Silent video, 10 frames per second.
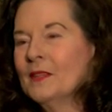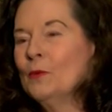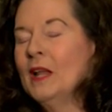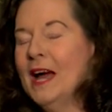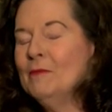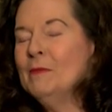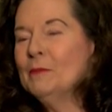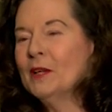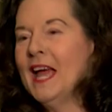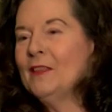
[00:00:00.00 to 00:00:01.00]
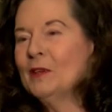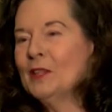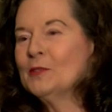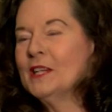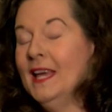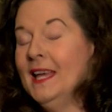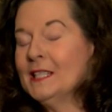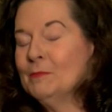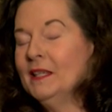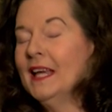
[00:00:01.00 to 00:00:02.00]
Well, I remember gathering those
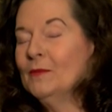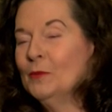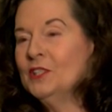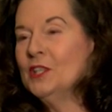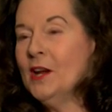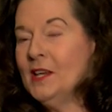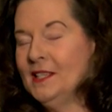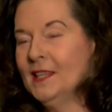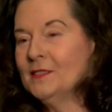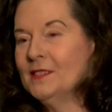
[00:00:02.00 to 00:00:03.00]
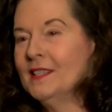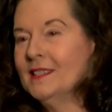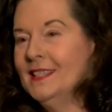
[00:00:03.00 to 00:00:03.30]
eggs, but now when Jerry tells this,